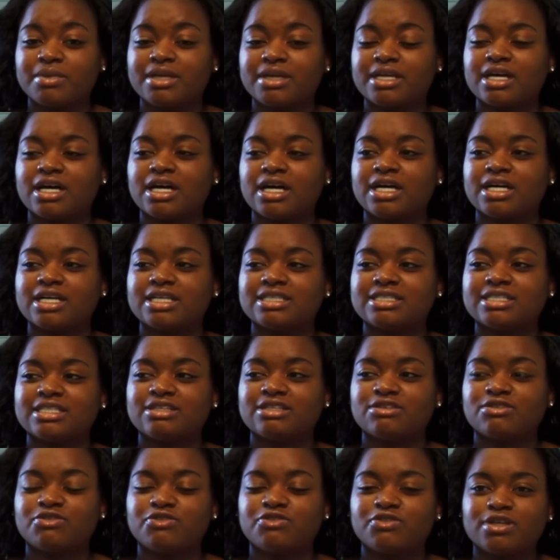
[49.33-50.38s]
because
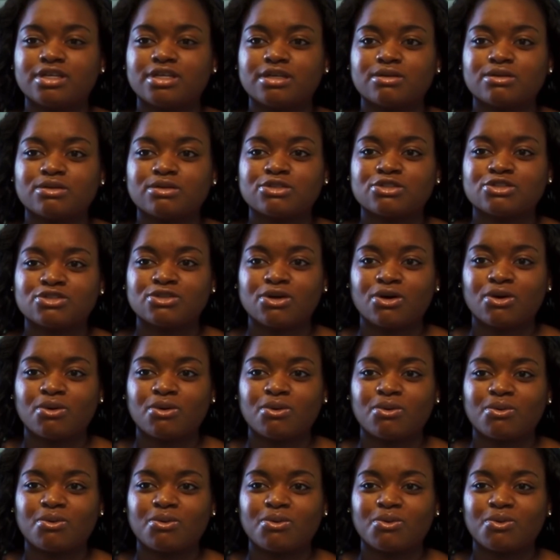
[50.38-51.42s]
it feels
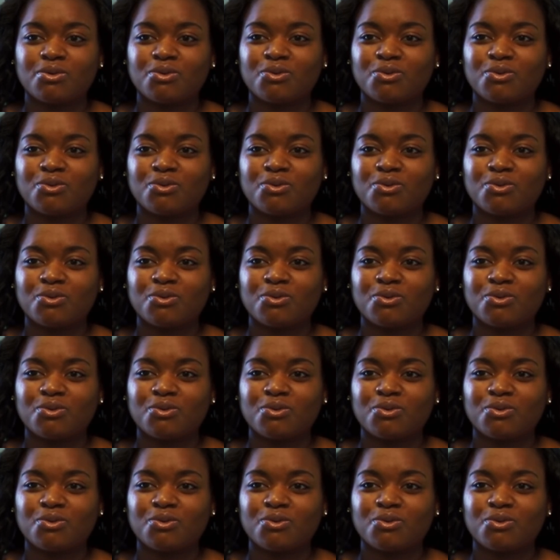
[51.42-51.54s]
so